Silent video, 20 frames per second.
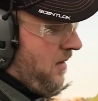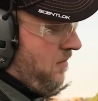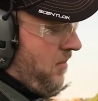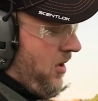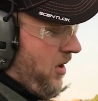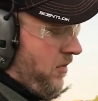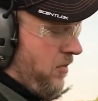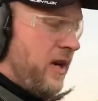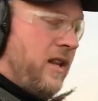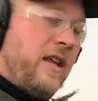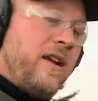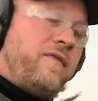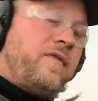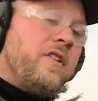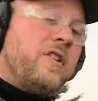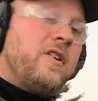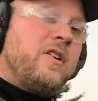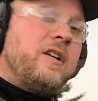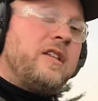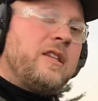But really, if
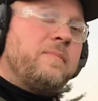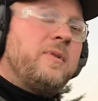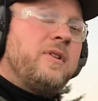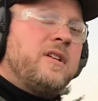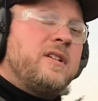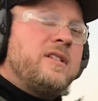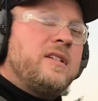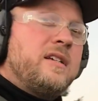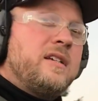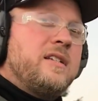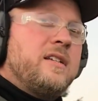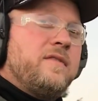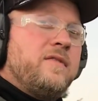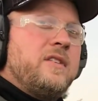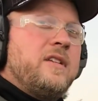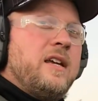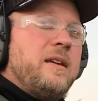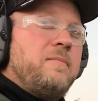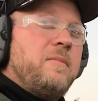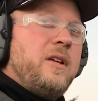you look at the ballistics of
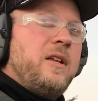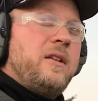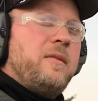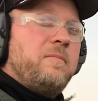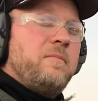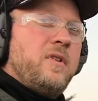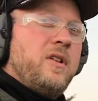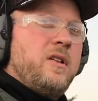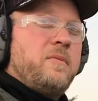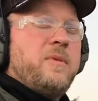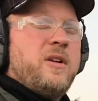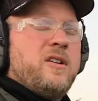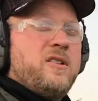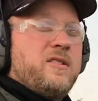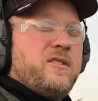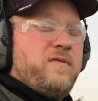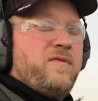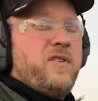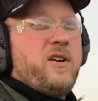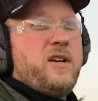a 10mm,
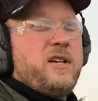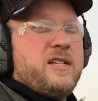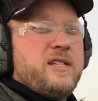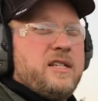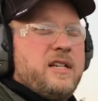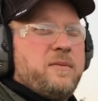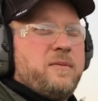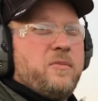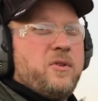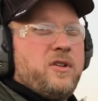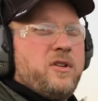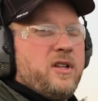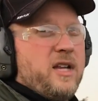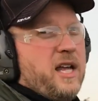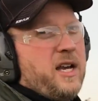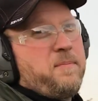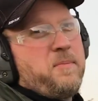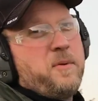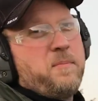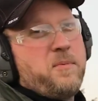it's very similar. A
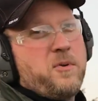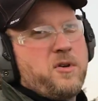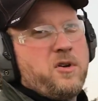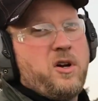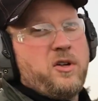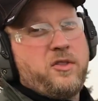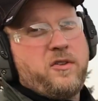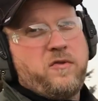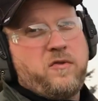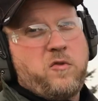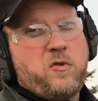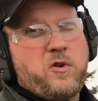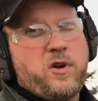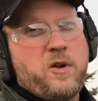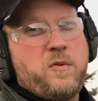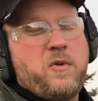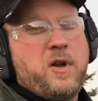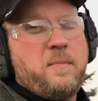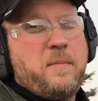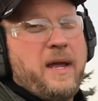lot of people call it the
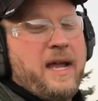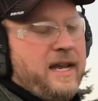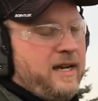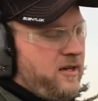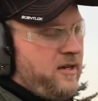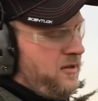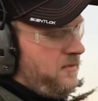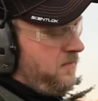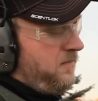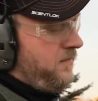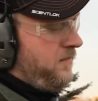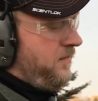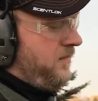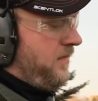41 Magnum.